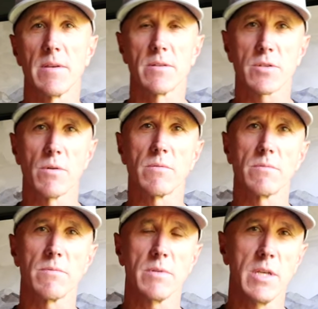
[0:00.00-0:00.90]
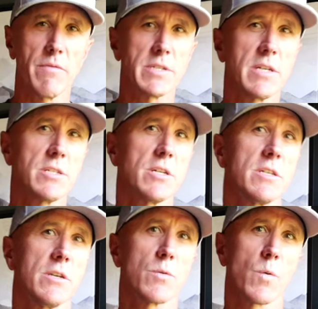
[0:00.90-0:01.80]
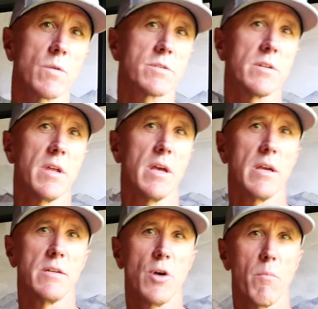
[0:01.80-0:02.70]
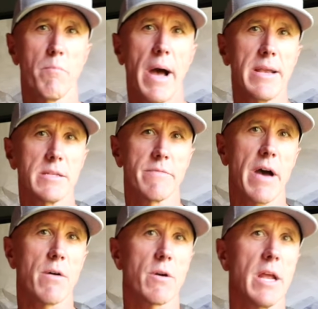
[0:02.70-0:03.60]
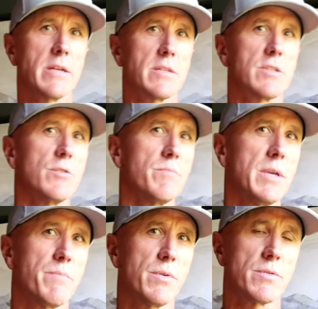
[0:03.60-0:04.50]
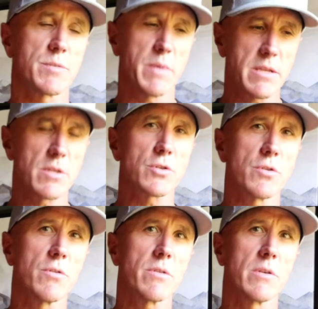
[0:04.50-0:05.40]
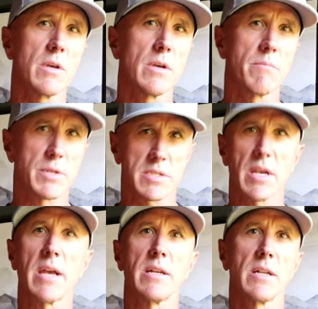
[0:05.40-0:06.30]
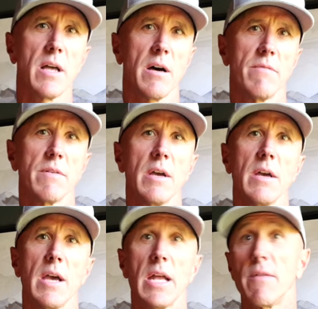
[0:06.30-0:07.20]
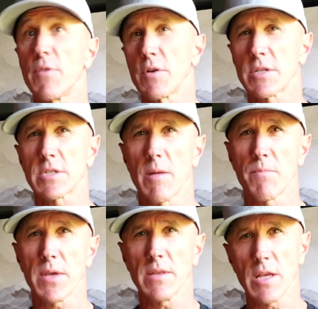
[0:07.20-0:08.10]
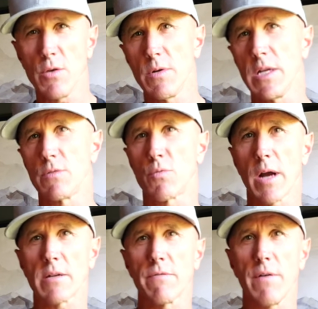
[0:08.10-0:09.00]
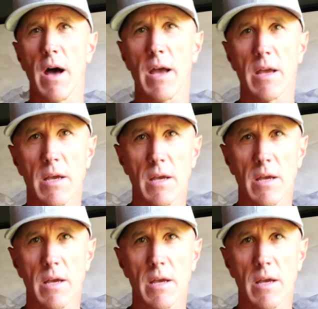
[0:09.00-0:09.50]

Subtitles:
So give attention to your words today. Don't bite, devour, and consume people. Speak the truth, but say it in love. And if there is something that you need to rectify,